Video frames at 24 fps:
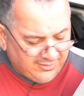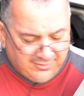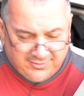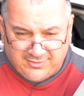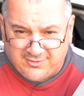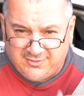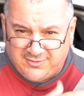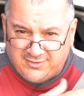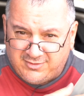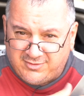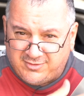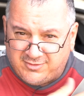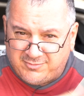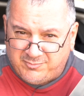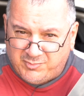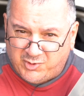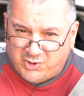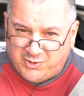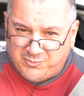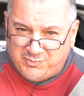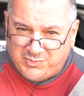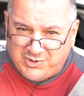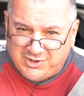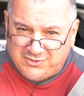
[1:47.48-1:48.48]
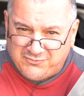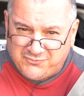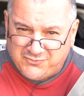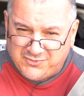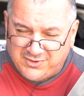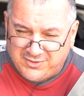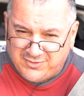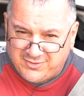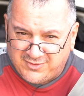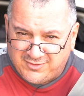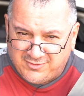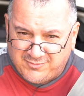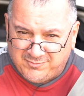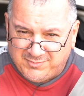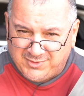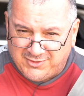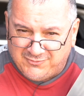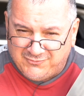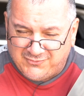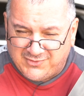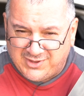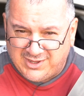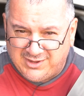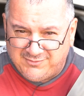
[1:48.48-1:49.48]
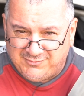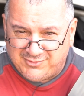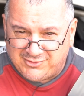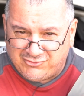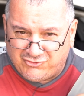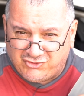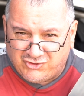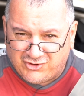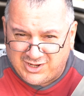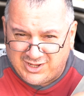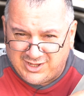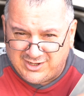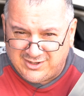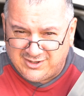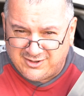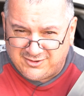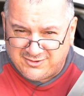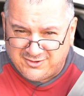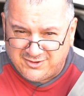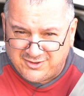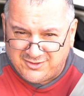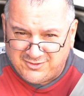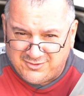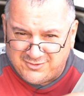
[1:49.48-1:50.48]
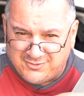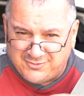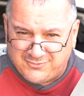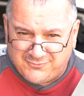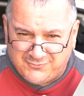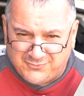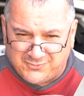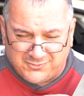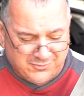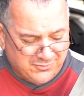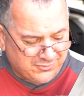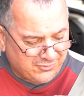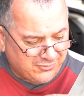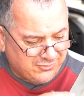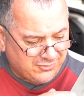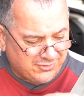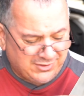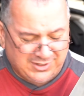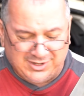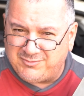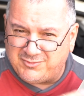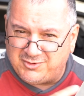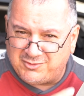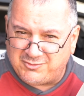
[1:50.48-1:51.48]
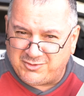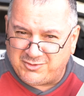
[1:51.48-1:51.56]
So this is my preference. This is my favourite tray that I use for cooking the